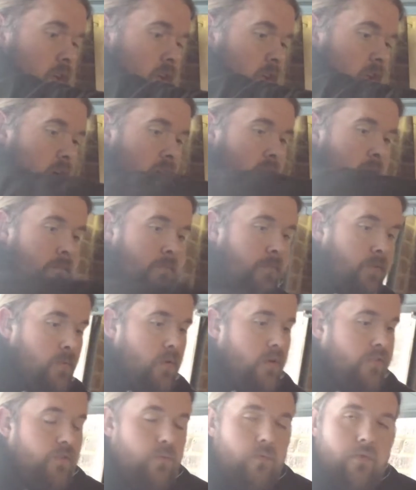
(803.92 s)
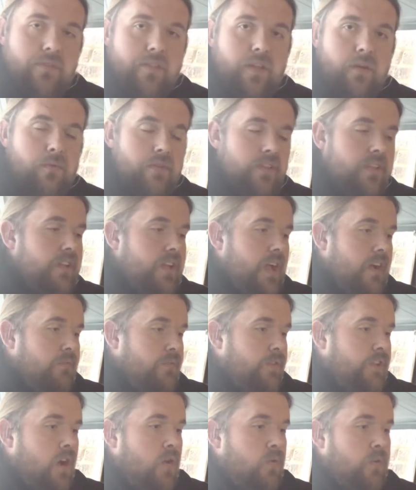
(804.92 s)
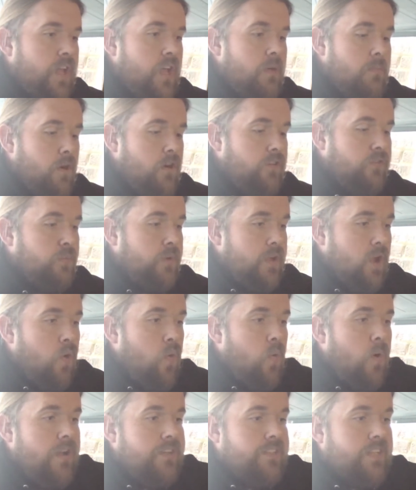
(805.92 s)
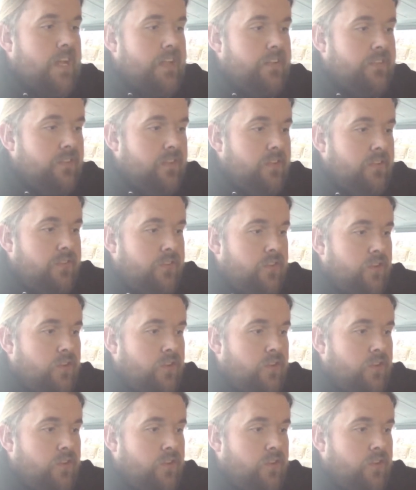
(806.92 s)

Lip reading: The one thing we did have with the old gearbox, we always had the